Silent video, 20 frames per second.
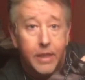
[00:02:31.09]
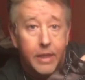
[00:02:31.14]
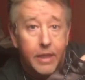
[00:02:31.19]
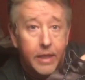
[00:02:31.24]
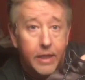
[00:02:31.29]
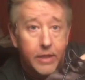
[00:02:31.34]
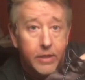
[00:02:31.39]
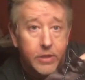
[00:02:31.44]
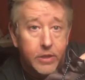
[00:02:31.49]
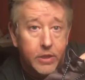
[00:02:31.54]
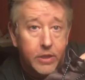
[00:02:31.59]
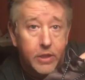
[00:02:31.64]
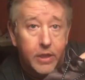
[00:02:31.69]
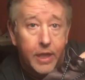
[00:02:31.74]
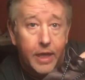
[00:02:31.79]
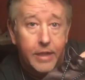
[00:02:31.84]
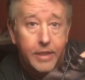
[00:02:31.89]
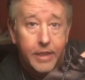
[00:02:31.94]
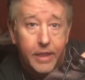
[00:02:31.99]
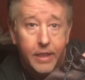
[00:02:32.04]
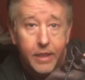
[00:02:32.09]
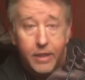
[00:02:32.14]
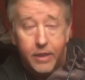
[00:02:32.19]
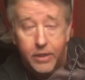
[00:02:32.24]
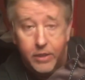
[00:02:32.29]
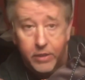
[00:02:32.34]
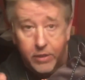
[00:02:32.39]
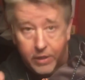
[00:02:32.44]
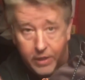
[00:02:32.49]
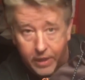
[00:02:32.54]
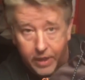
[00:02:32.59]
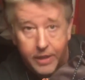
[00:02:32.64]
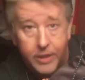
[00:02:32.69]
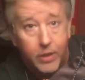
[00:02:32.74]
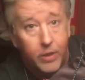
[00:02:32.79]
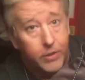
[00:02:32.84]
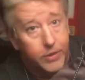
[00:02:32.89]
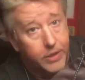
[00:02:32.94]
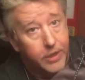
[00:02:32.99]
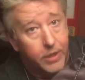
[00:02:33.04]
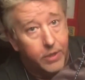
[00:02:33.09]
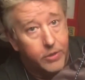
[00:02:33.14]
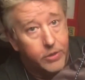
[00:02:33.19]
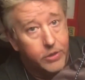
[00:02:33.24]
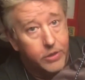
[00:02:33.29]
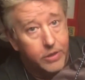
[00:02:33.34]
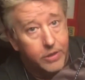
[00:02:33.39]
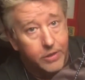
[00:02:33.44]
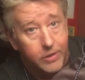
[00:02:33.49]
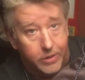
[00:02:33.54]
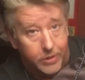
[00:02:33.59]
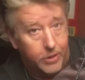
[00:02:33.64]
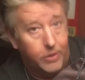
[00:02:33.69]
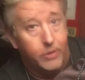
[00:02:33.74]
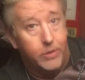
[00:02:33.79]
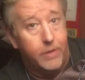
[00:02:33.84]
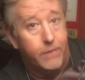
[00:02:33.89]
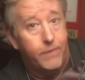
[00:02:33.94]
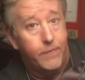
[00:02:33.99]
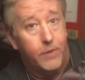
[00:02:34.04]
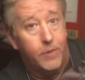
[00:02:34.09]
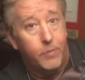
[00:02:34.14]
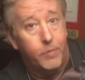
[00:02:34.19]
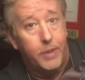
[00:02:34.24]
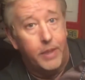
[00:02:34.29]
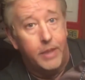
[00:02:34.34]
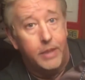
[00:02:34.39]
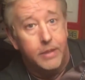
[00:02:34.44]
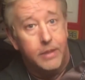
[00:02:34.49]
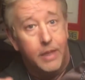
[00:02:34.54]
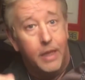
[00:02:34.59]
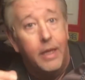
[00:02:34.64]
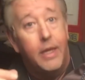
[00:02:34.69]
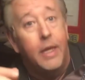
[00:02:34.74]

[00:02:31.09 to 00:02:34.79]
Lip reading: It is a good idea. You're gonna go in the ocean, you're going to the Philippines,